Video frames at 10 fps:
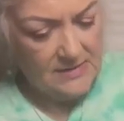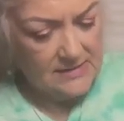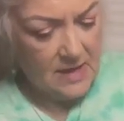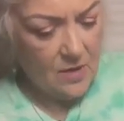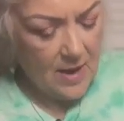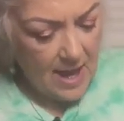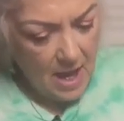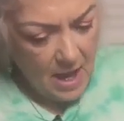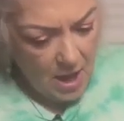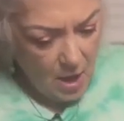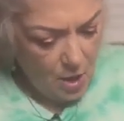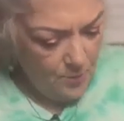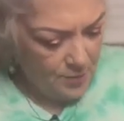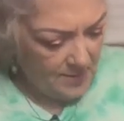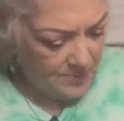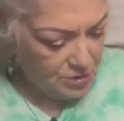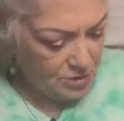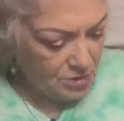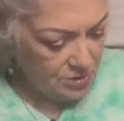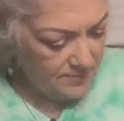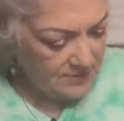So I hope, I'm sure,